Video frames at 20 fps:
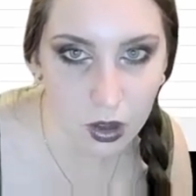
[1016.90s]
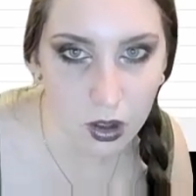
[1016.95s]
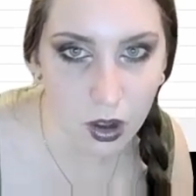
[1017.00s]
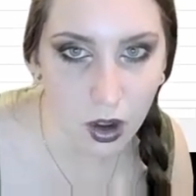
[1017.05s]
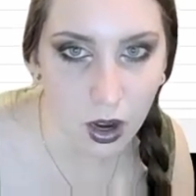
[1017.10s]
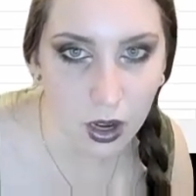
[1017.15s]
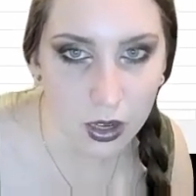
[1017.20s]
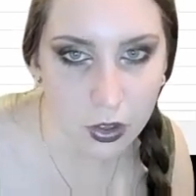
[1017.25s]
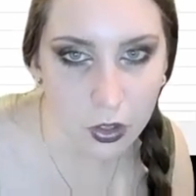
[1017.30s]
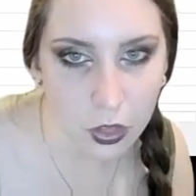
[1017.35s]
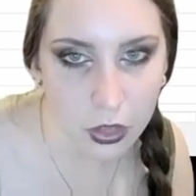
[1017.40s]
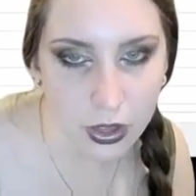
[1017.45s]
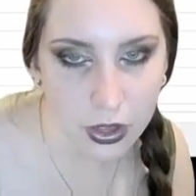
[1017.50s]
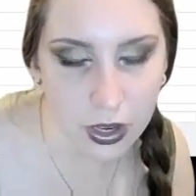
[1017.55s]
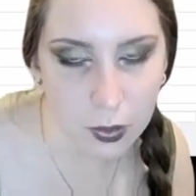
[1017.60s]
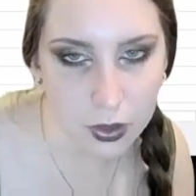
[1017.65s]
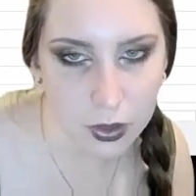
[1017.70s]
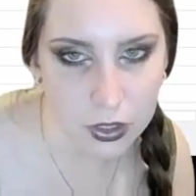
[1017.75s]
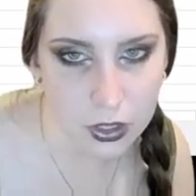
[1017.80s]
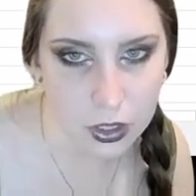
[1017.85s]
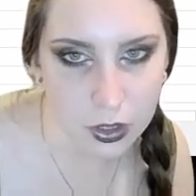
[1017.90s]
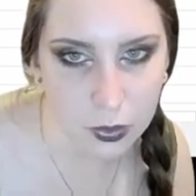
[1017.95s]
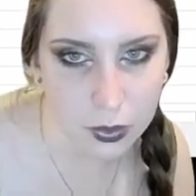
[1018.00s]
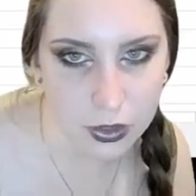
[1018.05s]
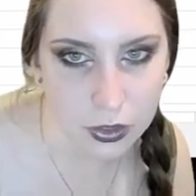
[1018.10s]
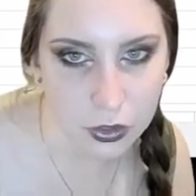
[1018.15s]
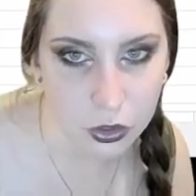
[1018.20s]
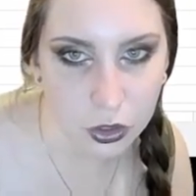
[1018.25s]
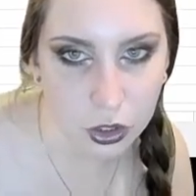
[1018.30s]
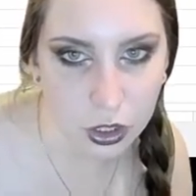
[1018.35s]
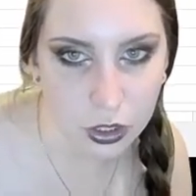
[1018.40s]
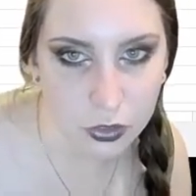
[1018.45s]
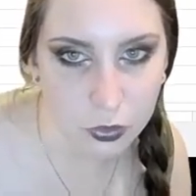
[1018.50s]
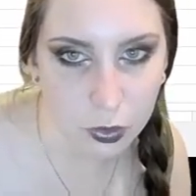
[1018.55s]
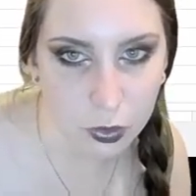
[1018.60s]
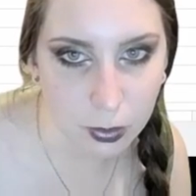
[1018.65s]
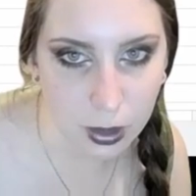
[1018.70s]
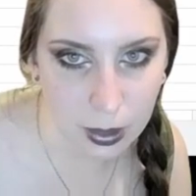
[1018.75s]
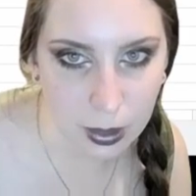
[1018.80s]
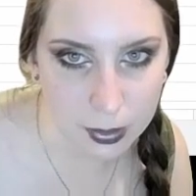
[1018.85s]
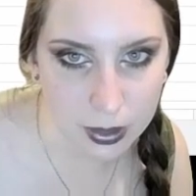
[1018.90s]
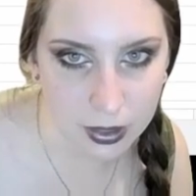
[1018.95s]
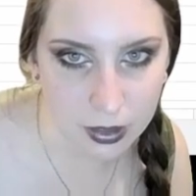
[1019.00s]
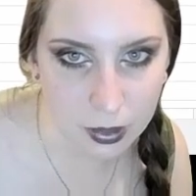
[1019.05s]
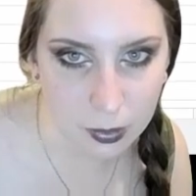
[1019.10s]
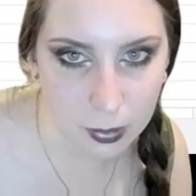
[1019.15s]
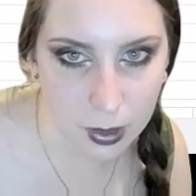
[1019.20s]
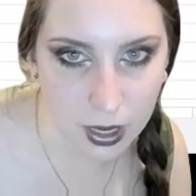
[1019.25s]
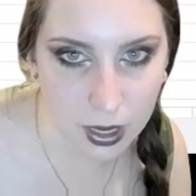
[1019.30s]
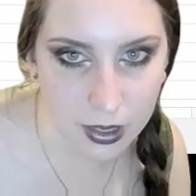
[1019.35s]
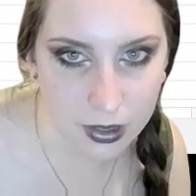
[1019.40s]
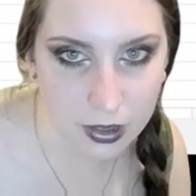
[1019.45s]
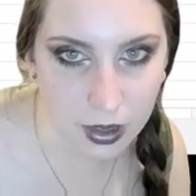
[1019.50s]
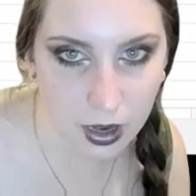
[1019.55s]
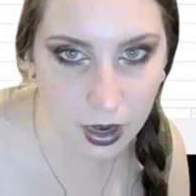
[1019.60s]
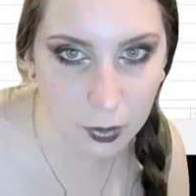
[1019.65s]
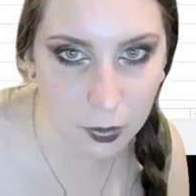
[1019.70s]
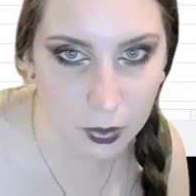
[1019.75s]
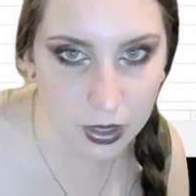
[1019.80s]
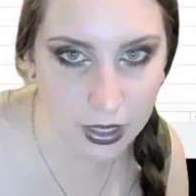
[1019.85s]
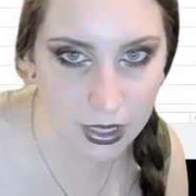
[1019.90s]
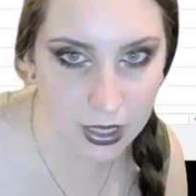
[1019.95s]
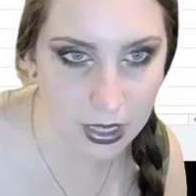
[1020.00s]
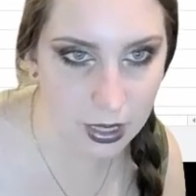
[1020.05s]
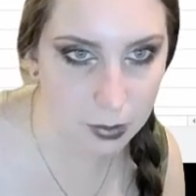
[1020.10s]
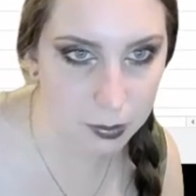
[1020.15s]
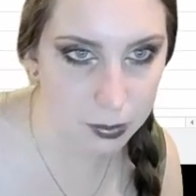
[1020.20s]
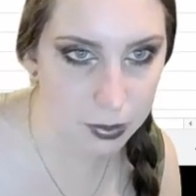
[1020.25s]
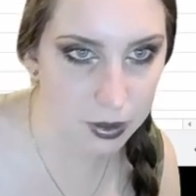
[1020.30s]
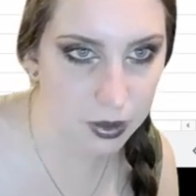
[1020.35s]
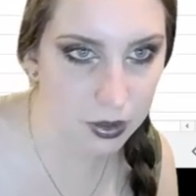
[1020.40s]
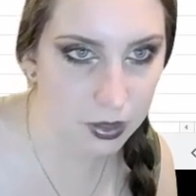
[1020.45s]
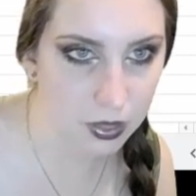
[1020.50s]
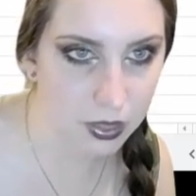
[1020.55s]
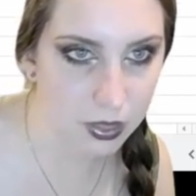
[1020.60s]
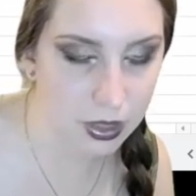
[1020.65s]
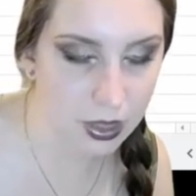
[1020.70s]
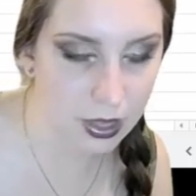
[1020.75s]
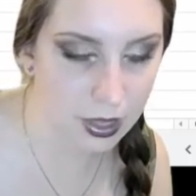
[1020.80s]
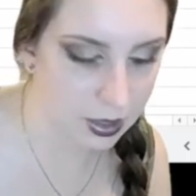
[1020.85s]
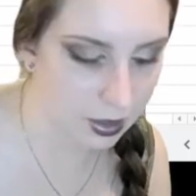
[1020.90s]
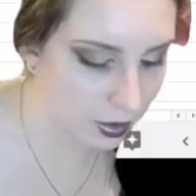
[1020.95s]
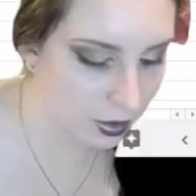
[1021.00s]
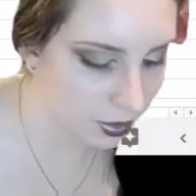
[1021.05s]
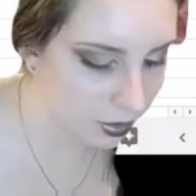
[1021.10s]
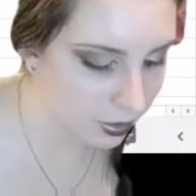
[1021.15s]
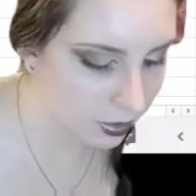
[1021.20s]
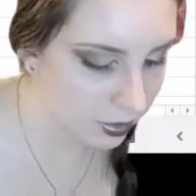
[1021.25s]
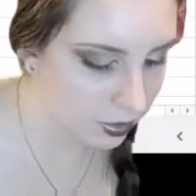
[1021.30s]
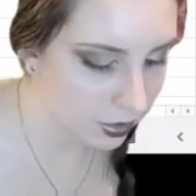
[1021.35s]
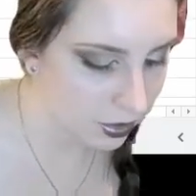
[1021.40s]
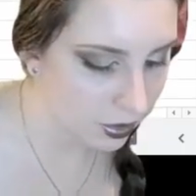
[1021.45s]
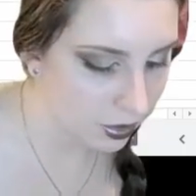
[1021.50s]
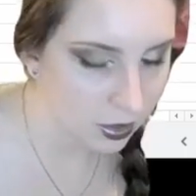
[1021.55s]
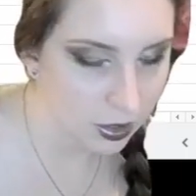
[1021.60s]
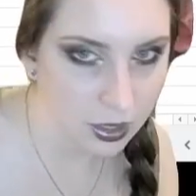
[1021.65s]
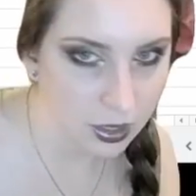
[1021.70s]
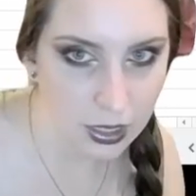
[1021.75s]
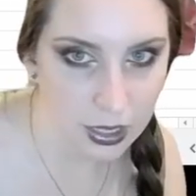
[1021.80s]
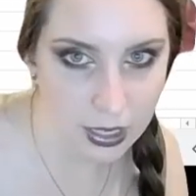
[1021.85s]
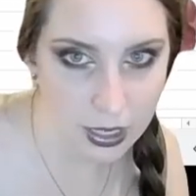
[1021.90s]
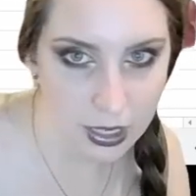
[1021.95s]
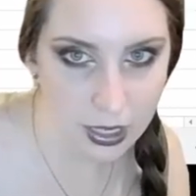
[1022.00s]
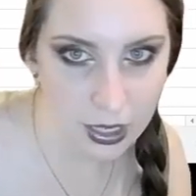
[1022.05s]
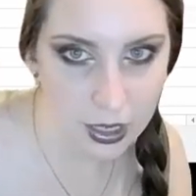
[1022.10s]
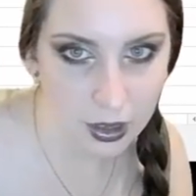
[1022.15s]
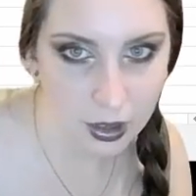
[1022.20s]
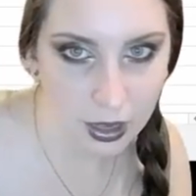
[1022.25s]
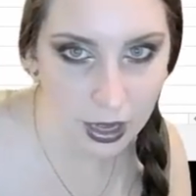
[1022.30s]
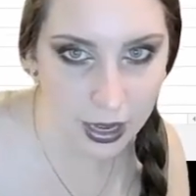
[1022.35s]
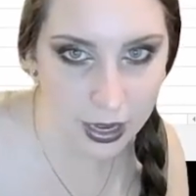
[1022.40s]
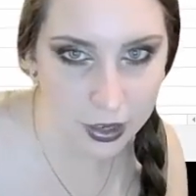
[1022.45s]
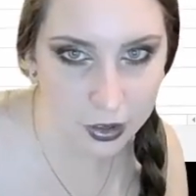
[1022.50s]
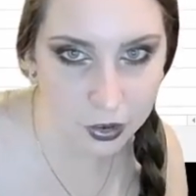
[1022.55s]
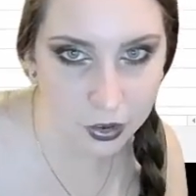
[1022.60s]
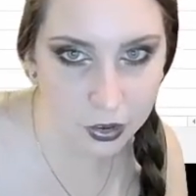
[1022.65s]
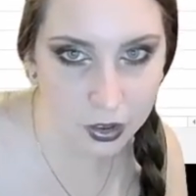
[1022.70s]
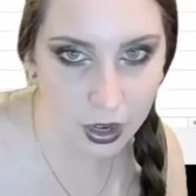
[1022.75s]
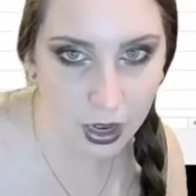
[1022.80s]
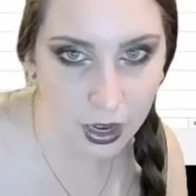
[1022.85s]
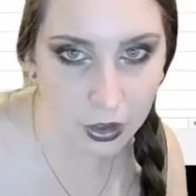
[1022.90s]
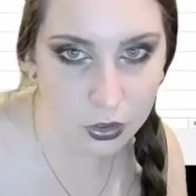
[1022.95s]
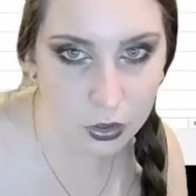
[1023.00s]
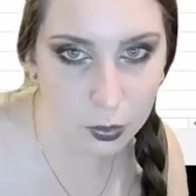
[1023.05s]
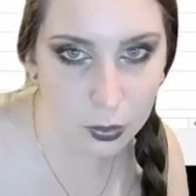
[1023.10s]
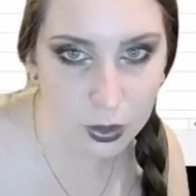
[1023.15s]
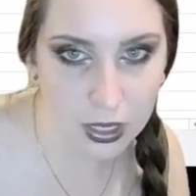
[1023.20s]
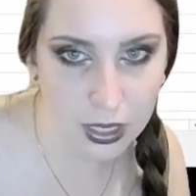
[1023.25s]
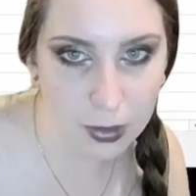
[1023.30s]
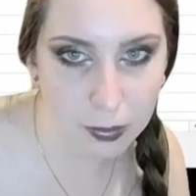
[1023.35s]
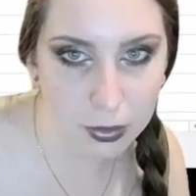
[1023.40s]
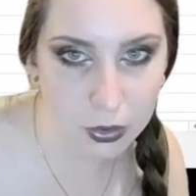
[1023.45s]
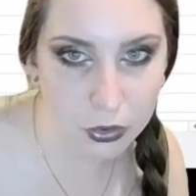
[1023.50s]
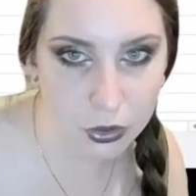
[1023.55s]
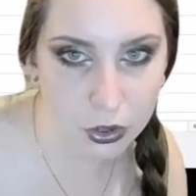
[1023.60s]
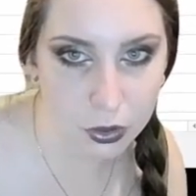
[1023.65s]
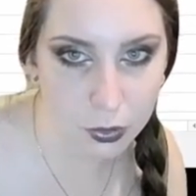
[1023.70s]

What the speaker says: Another thing I want to do is, just for my peace of mind, I want to keep the E anchored. I also want to keep the 2